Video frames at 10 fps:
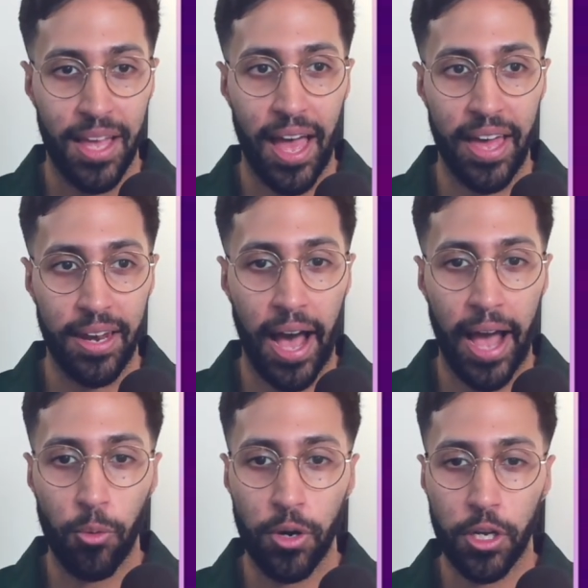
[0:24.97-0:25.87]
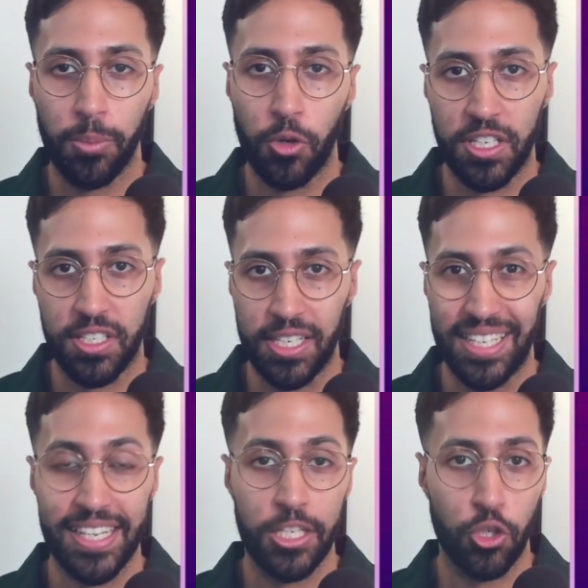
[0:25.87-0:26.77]
and I run a community
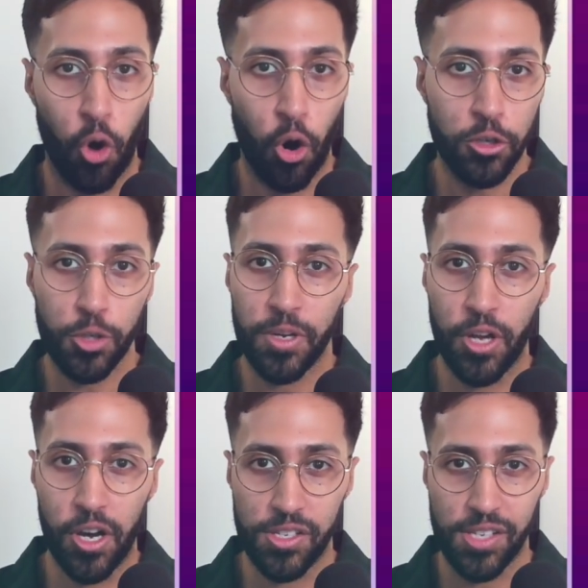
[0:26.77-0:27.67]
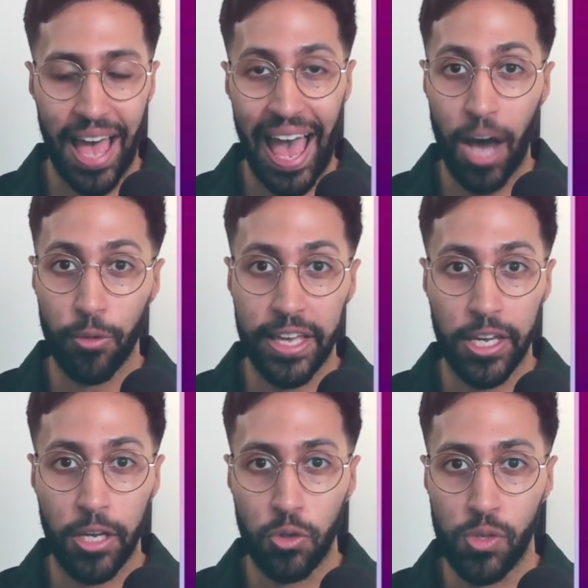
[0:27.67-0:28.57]
teaching entrepreneurs how they
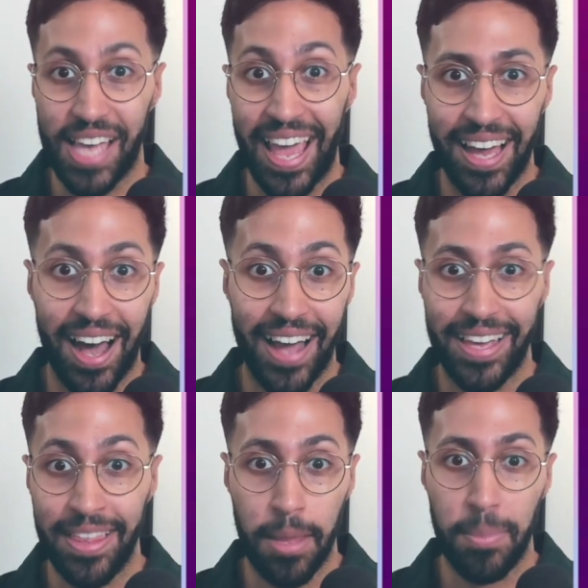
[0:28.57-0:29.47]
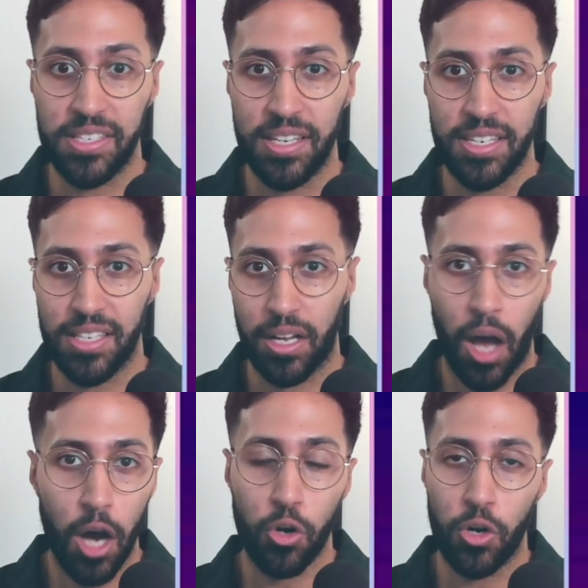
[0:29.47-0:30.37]
can use AI in their business to
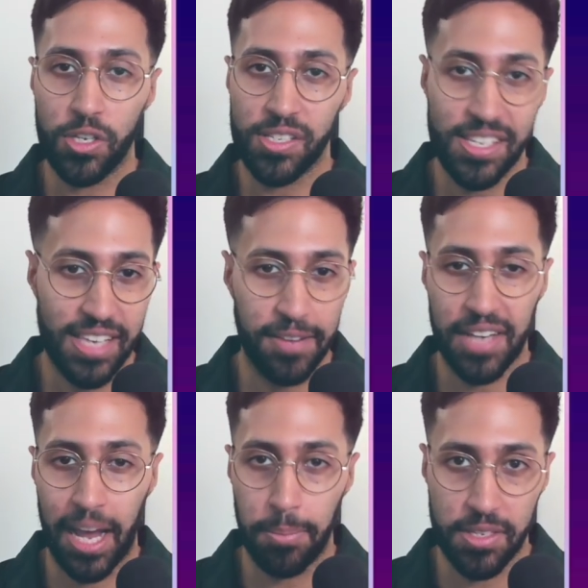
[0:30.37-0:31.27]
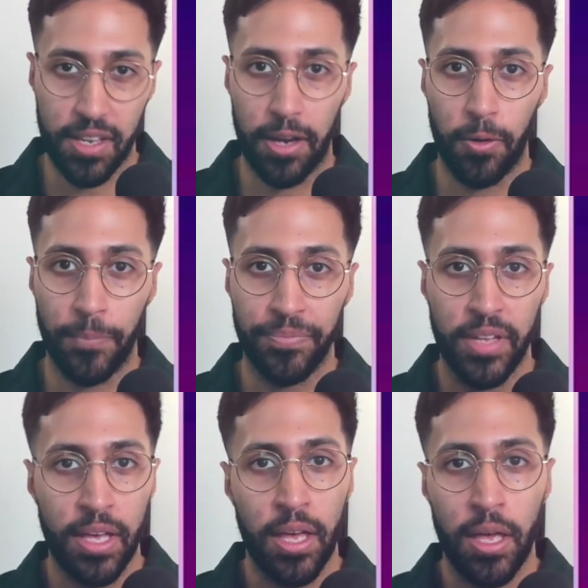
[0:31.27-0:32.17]
cut costs, save time, and scale.
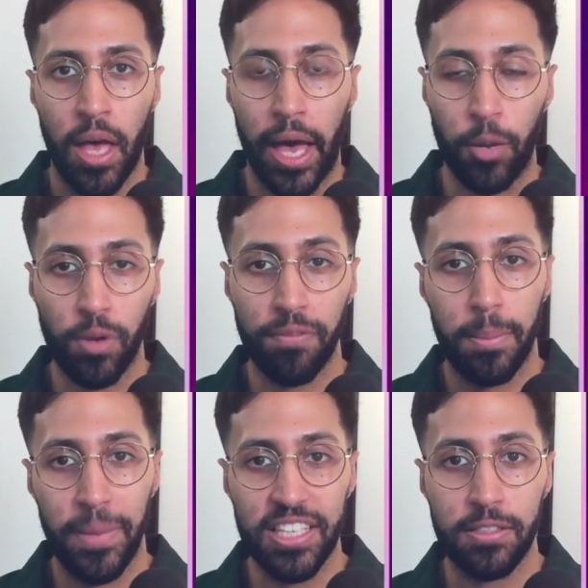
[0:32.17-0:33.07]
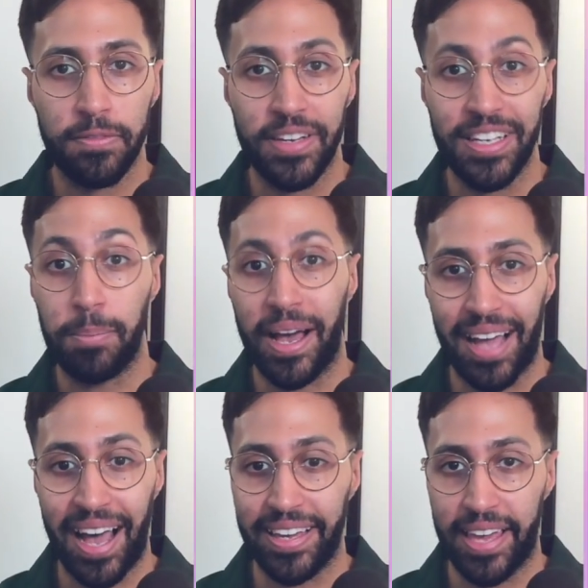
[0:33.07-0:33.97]
And one of the biggest feedback
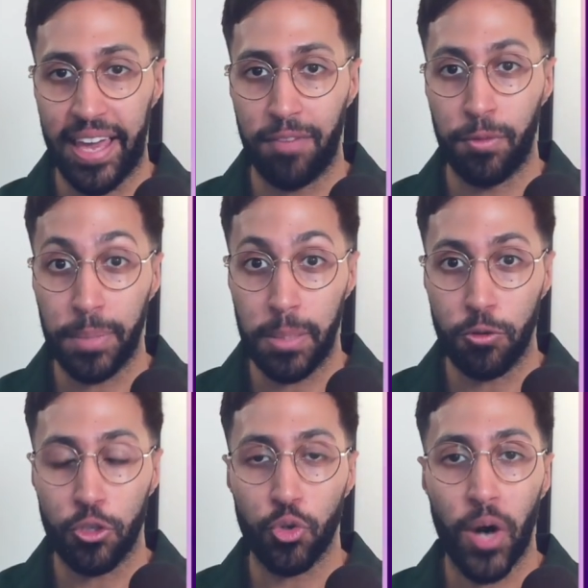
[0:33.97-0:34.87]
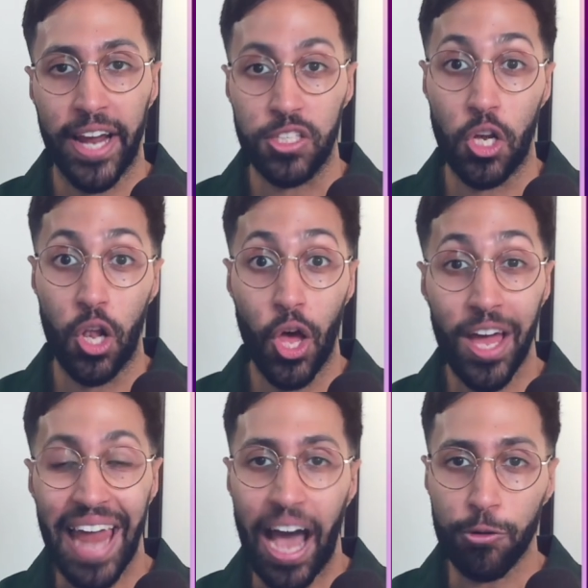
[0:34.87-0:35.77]
I get from people trying to
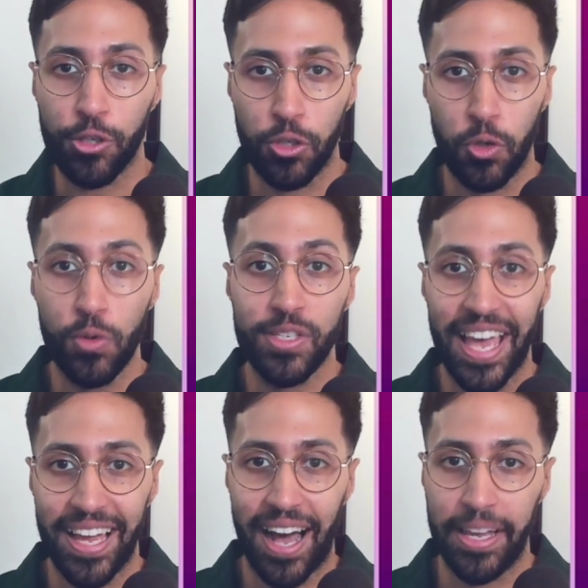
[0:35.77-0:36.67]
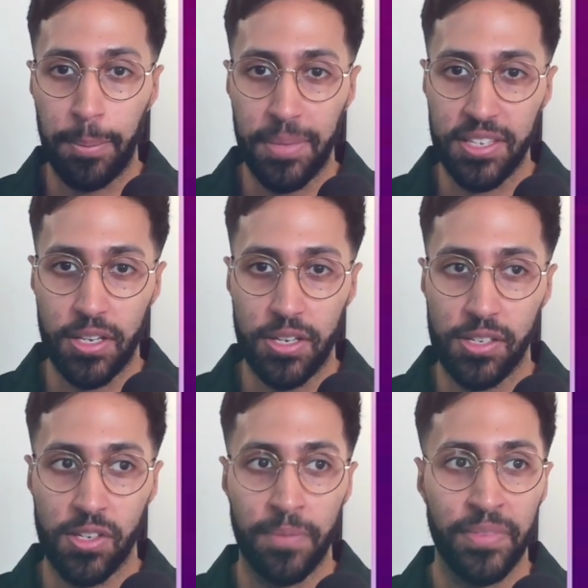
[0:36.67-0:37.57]
learn how to use AI in business